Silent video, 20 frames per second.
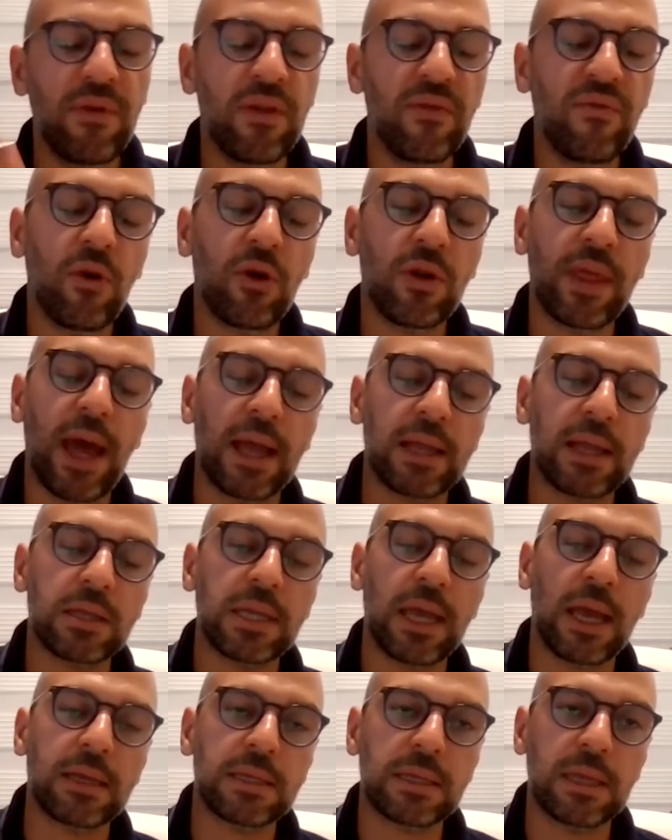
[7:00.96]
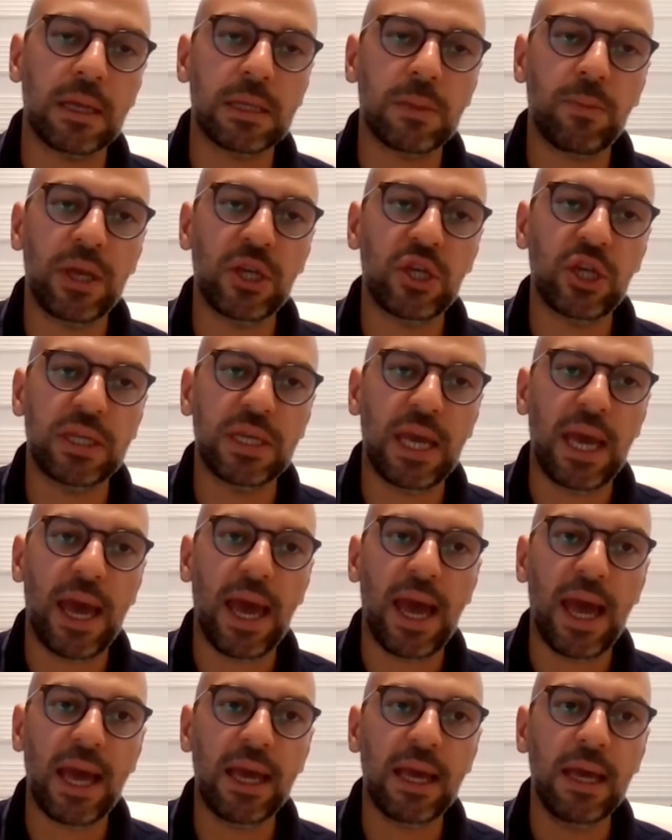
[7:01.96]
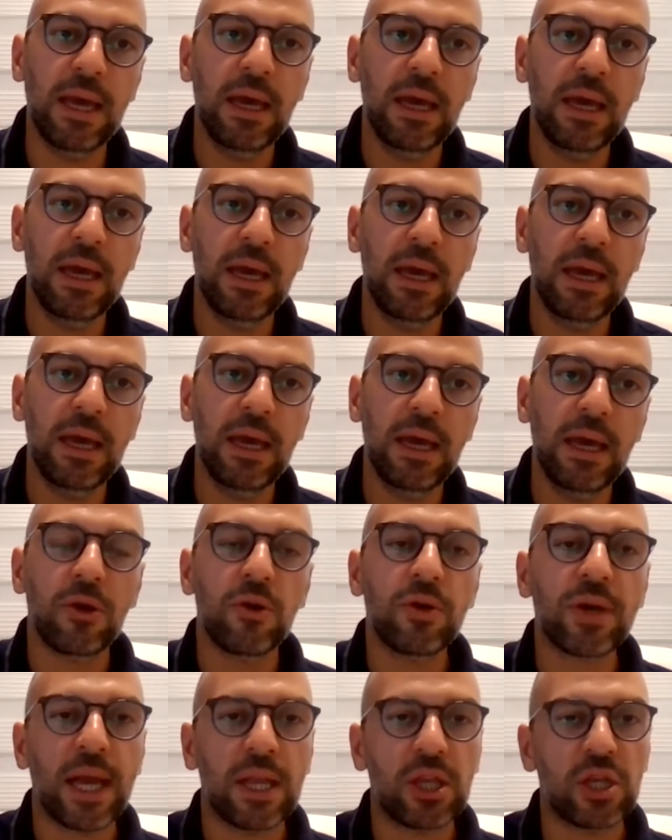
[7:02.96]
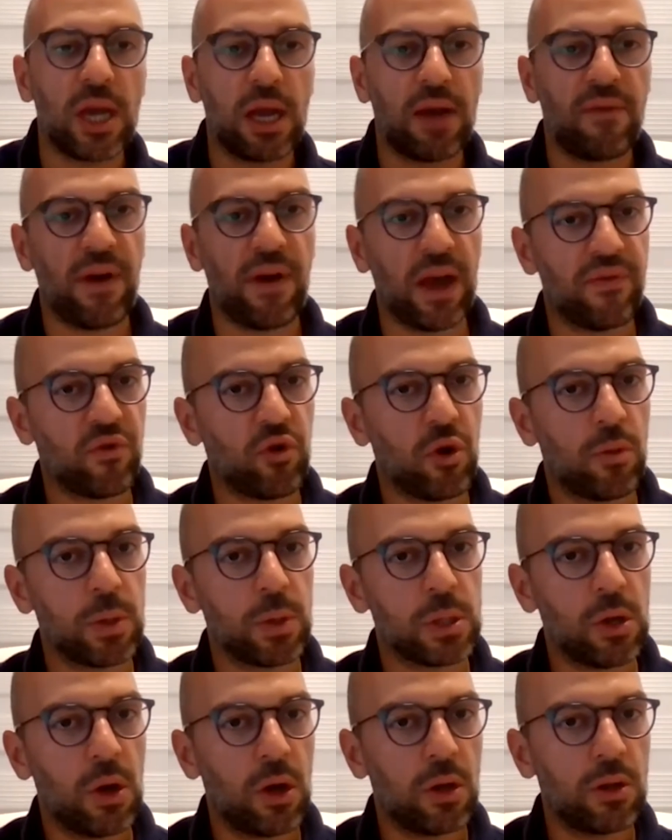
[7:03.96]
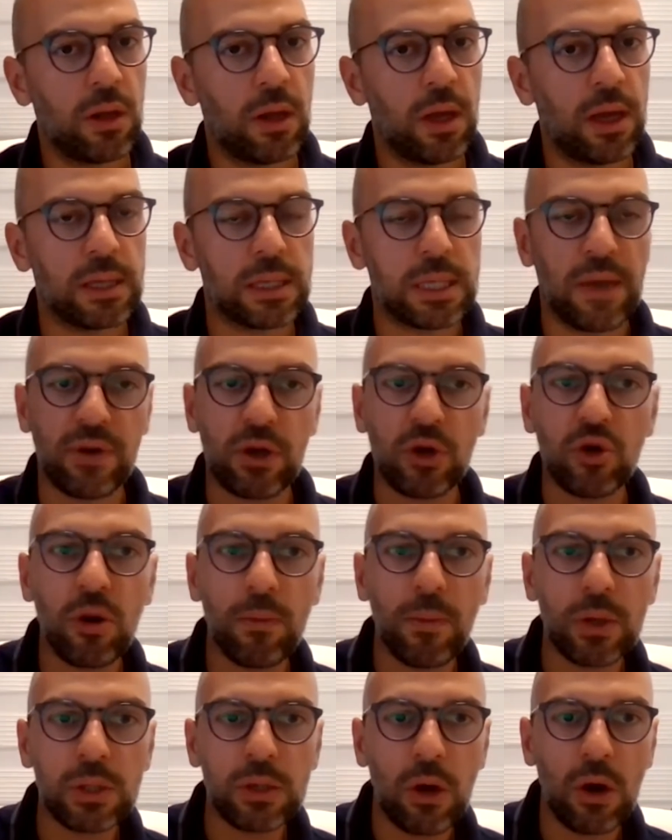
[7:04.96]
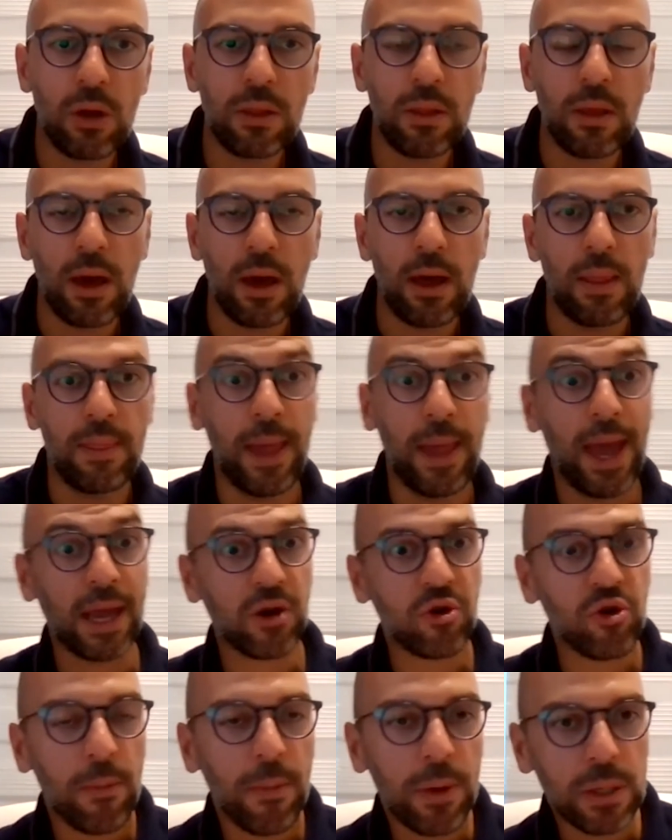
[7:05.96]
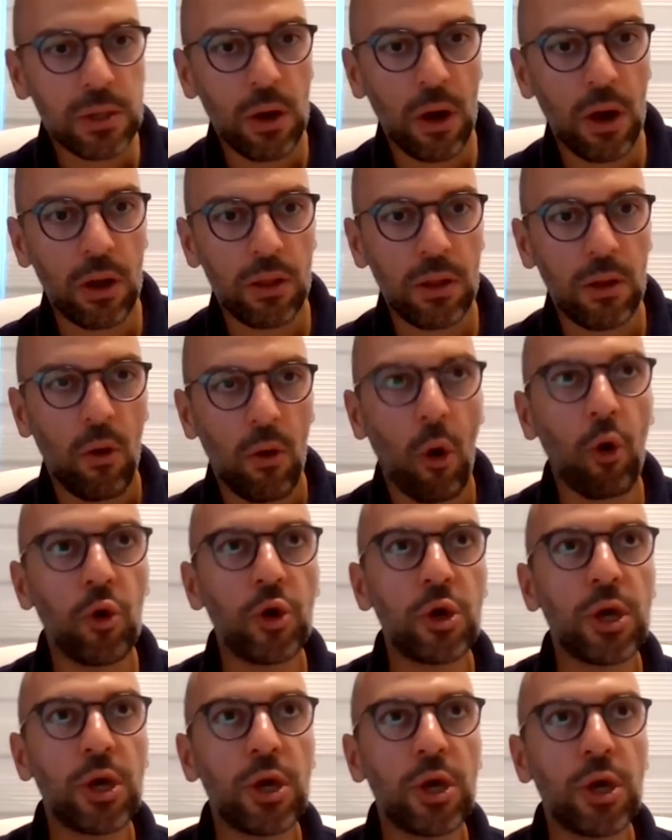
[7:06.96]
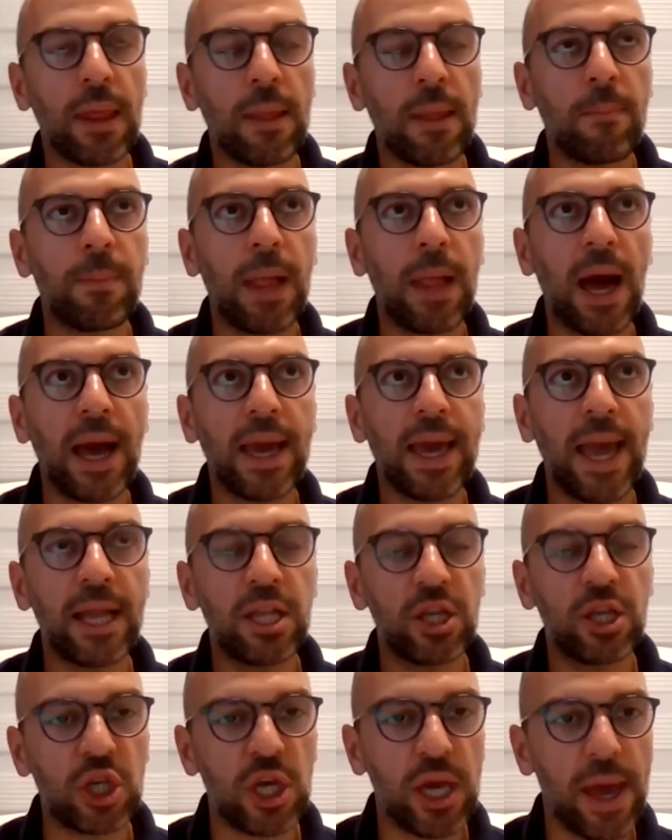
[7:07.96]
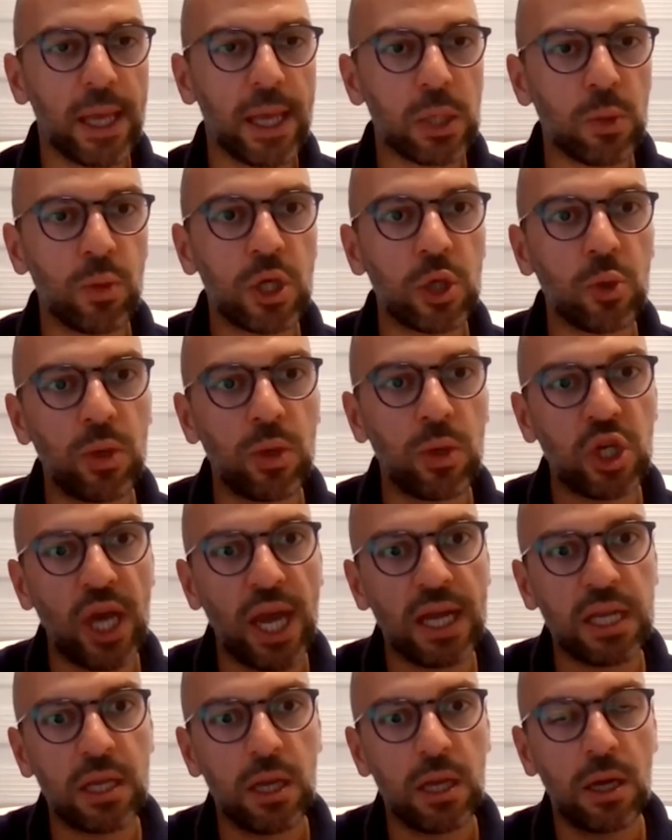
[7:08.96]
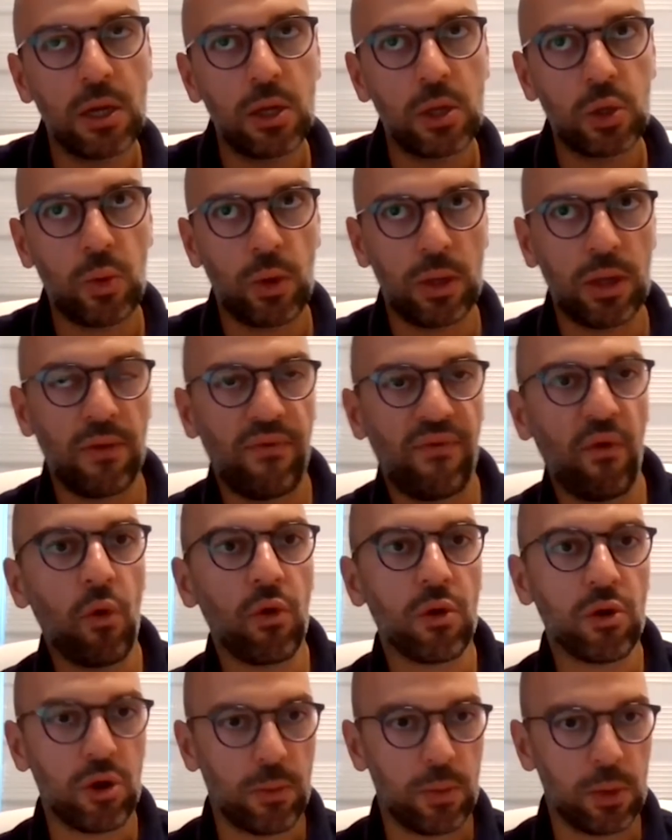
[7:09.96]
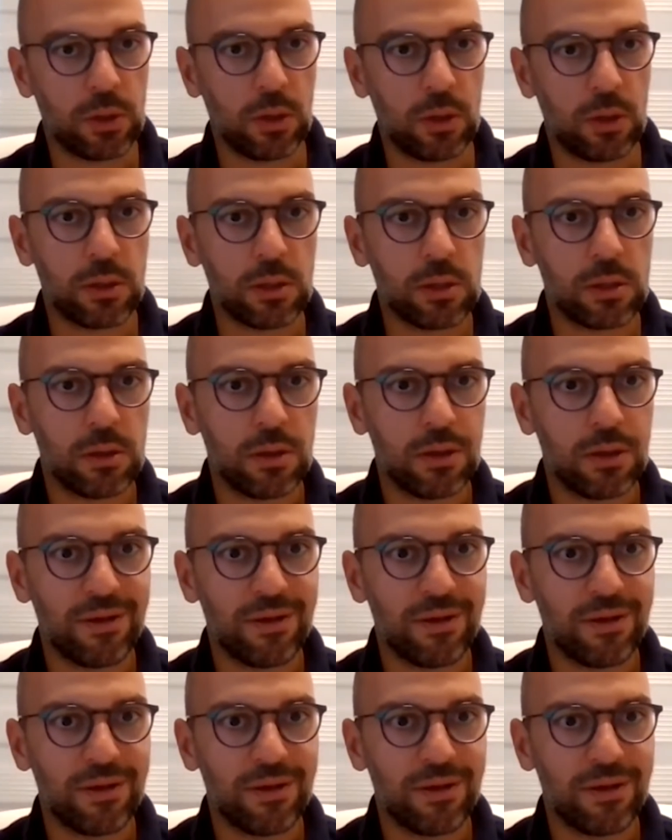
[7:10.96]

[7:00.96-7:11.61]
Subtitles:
for that test, this PGT-A, you can check 5 chromosome, 7 chromosome, 9 chromosome, or you can apply NGS, which we checked 24 chromosomes.